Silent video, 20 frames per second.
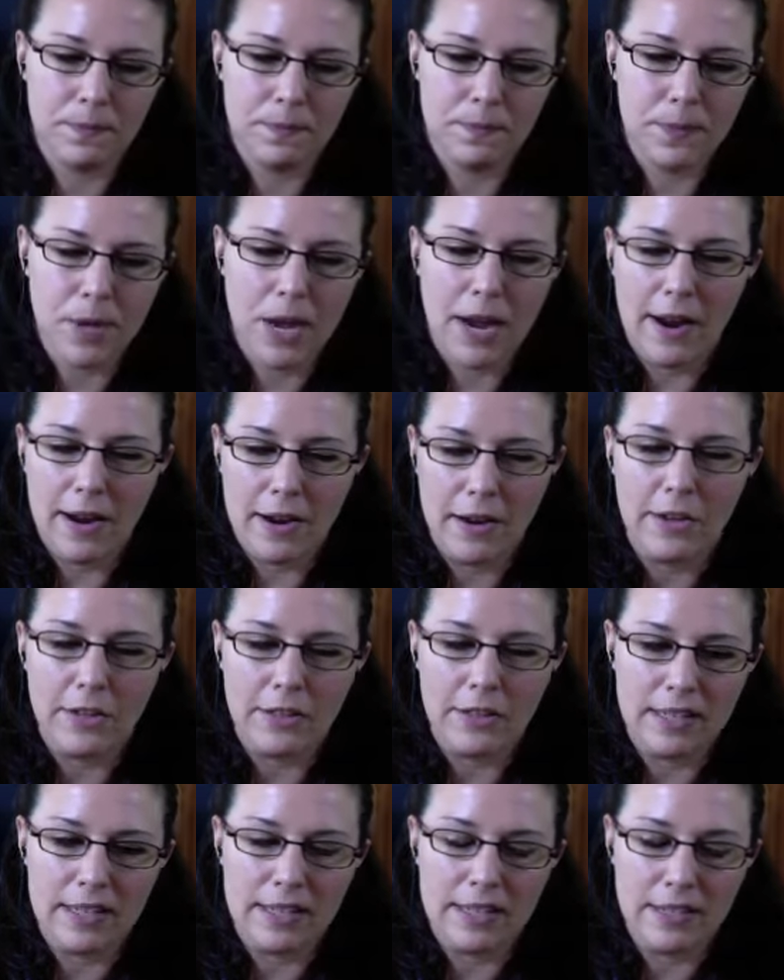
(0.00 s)

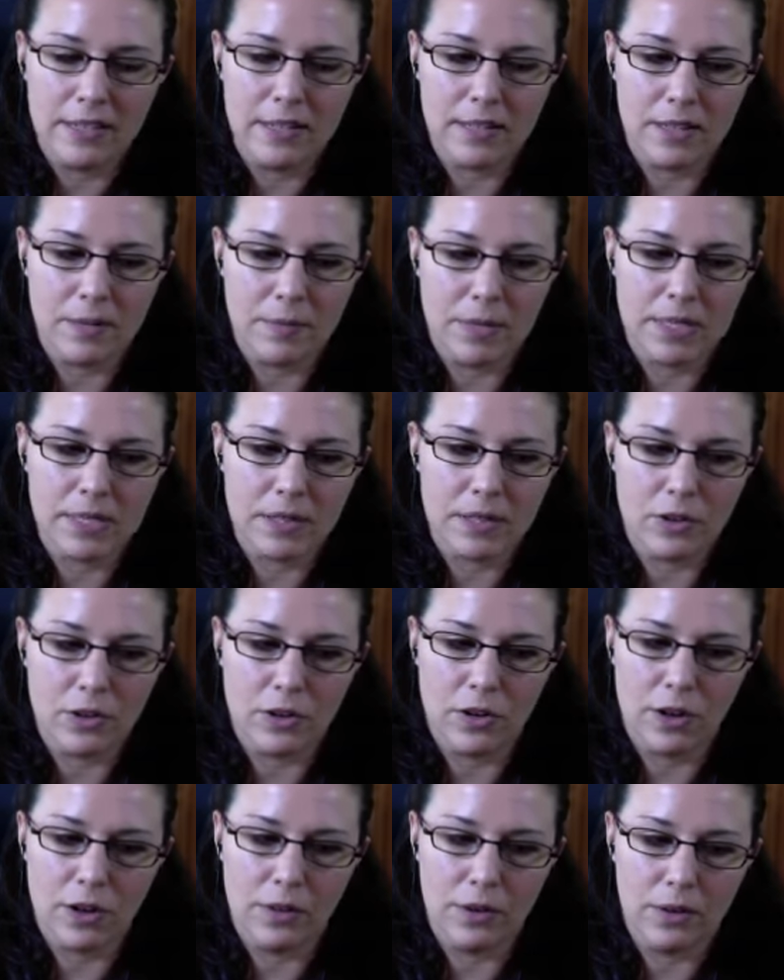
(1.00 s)
hierarchy to some extent or
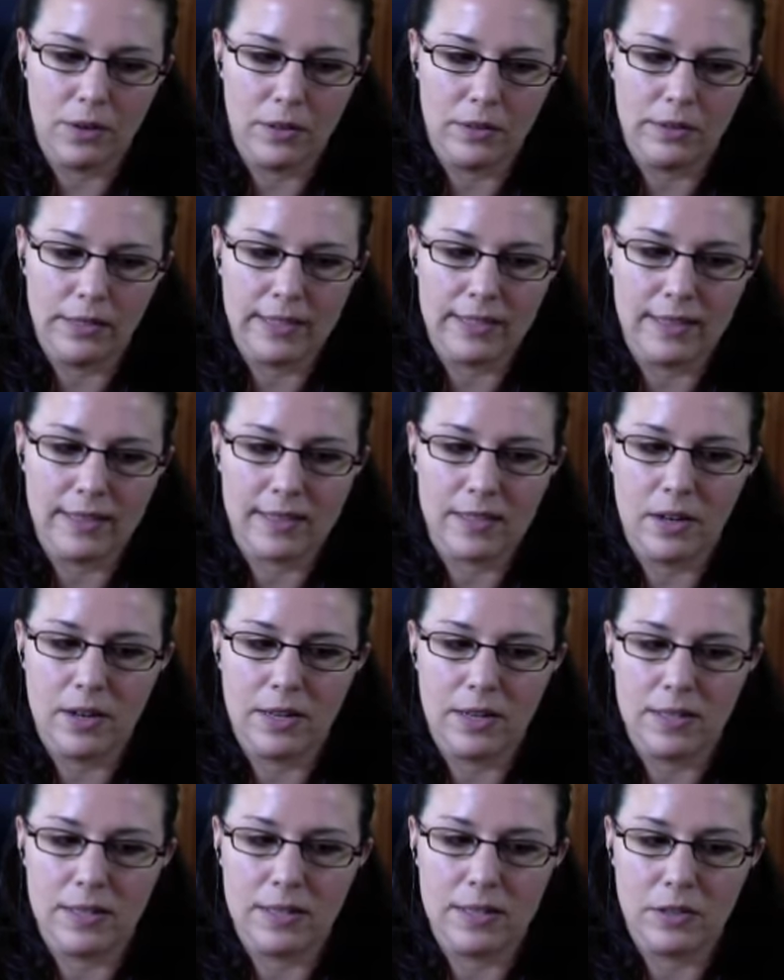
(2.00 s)
another. Like that's not
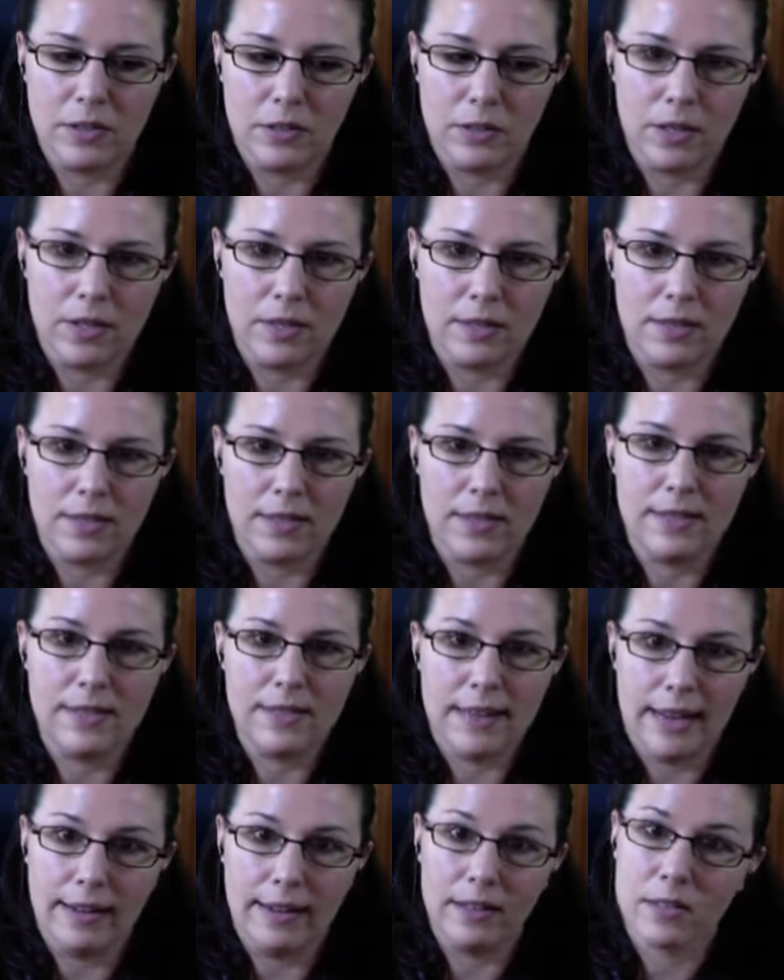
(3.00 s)
necessarily
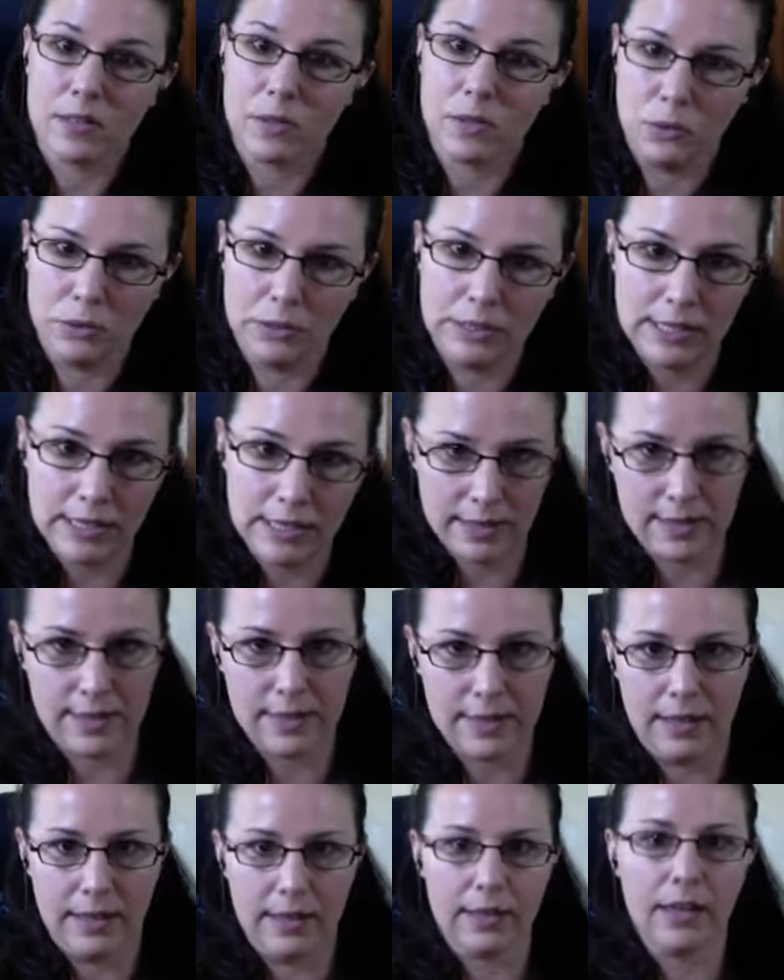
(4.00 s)
status only. It's
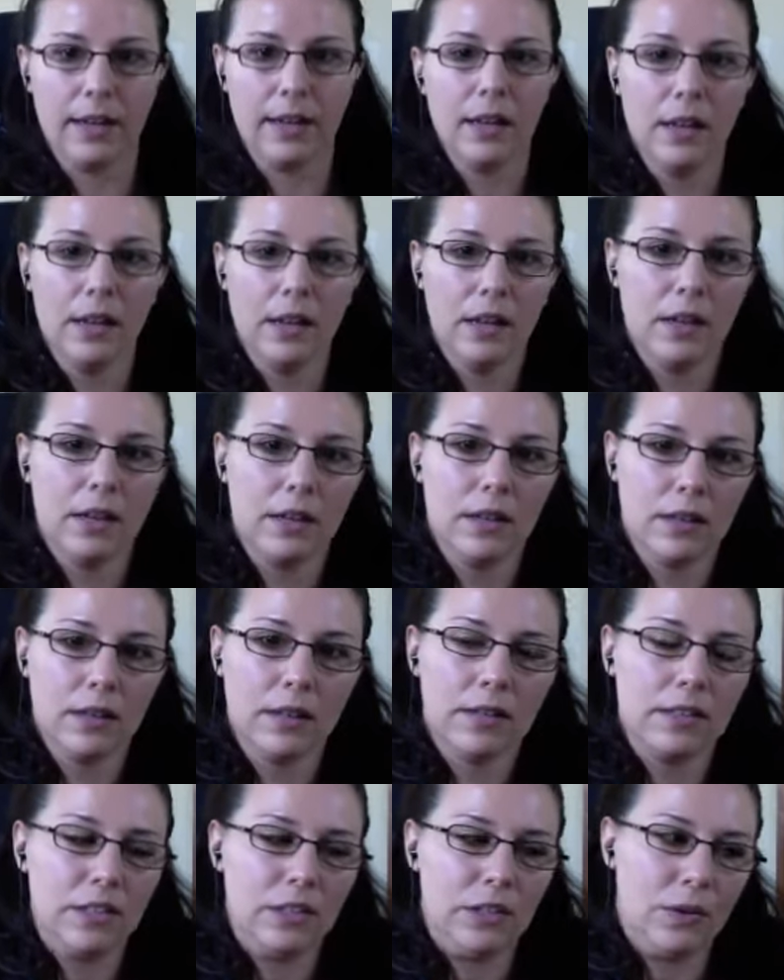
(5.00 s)
like,
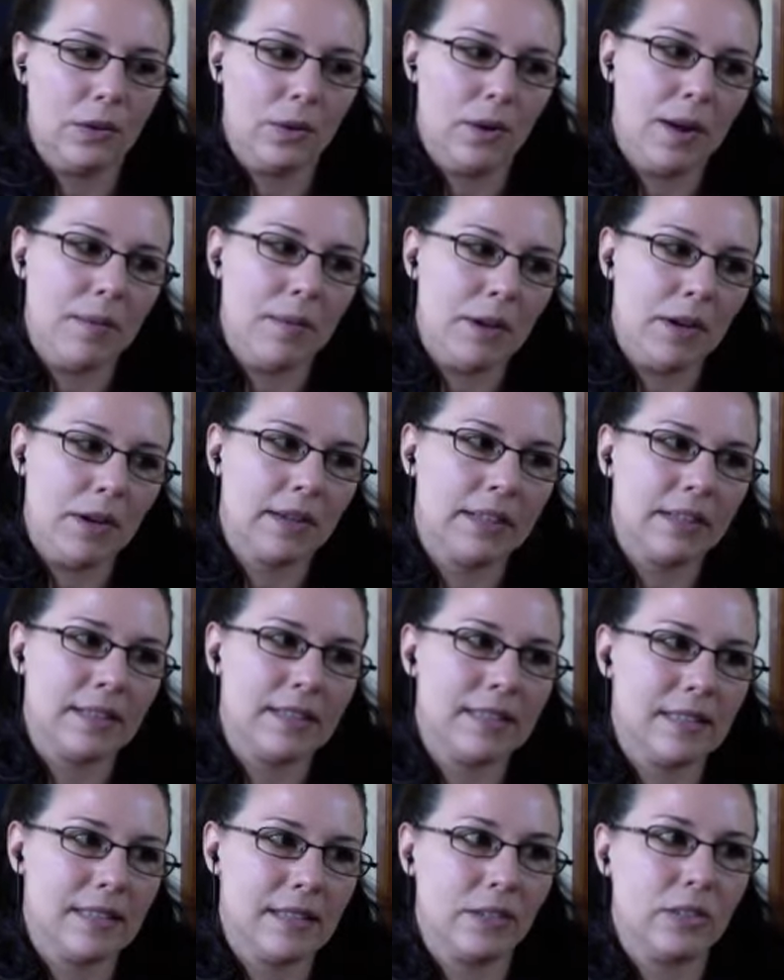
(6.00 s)
you know, I'm not going to
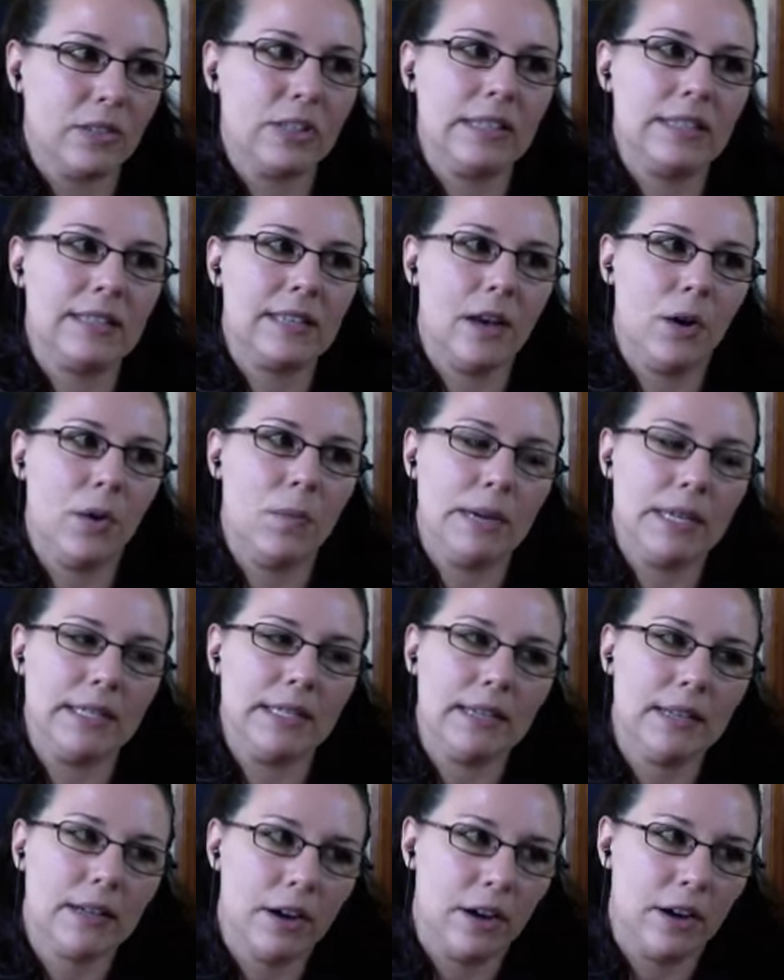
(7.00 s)
necessarily tell my
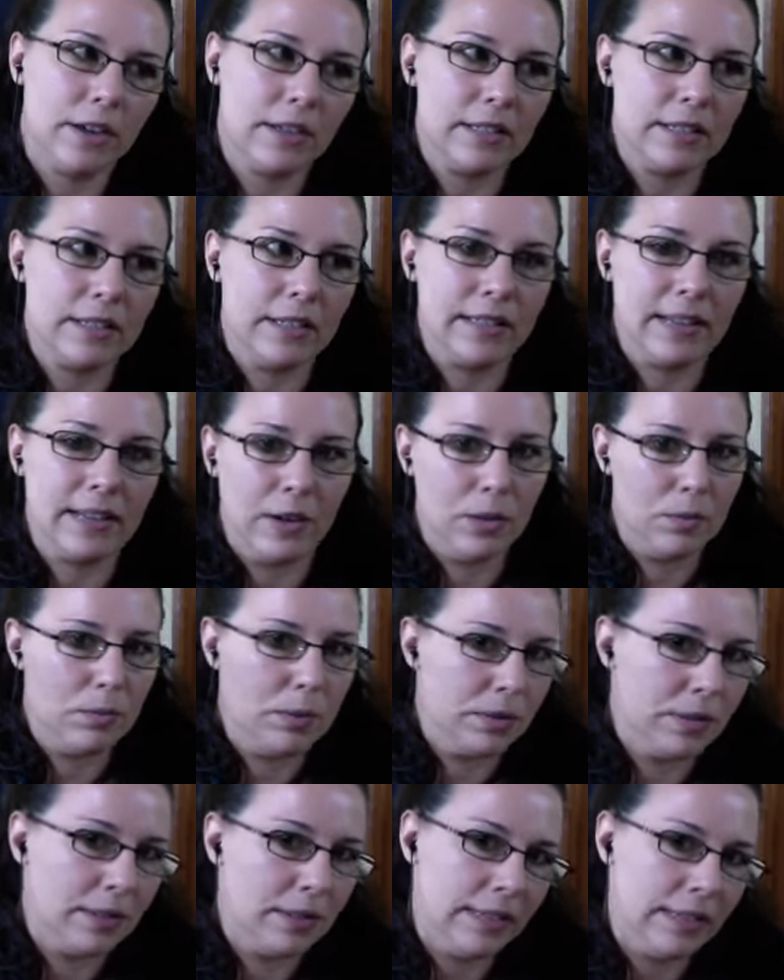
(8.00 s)
data architect how to
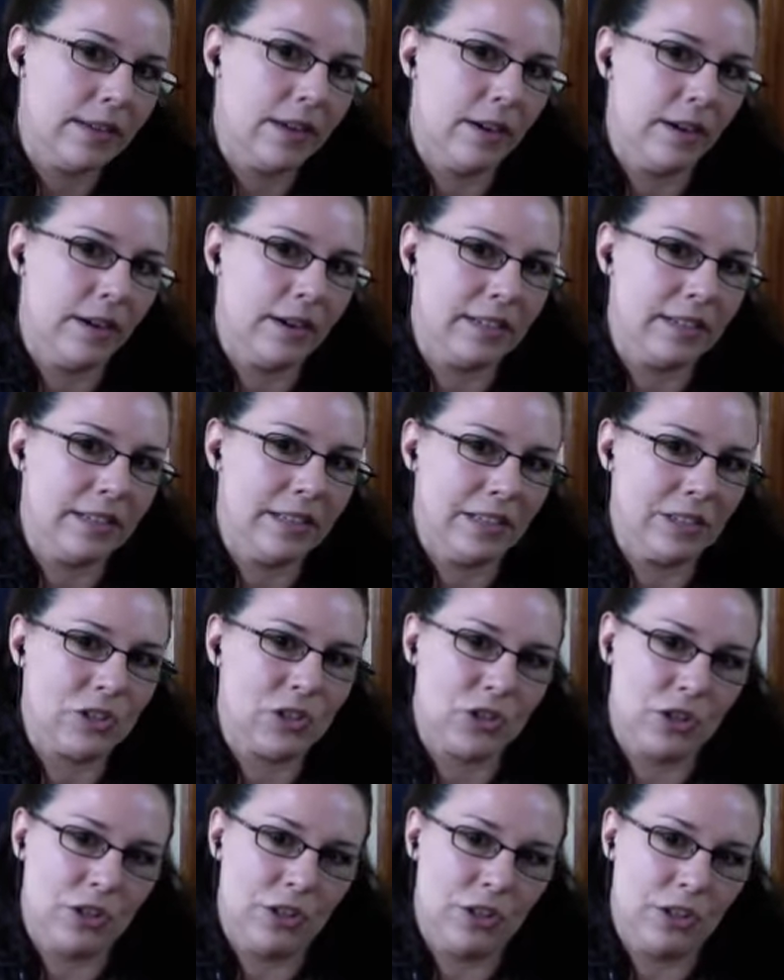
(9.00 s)
build a data
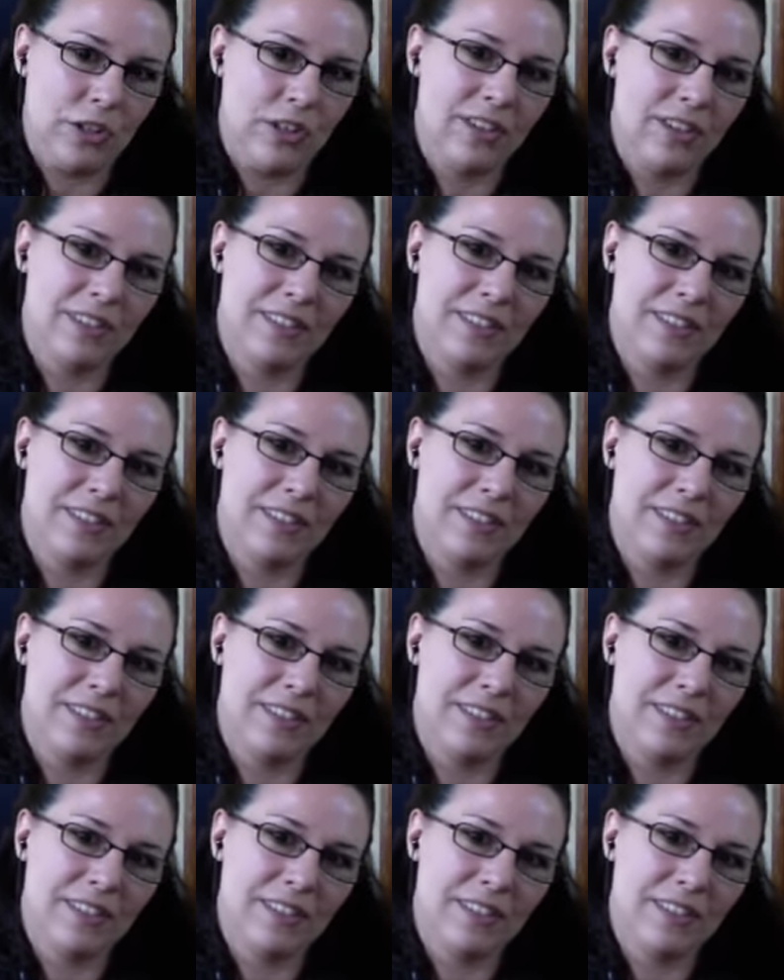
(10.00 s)
architecture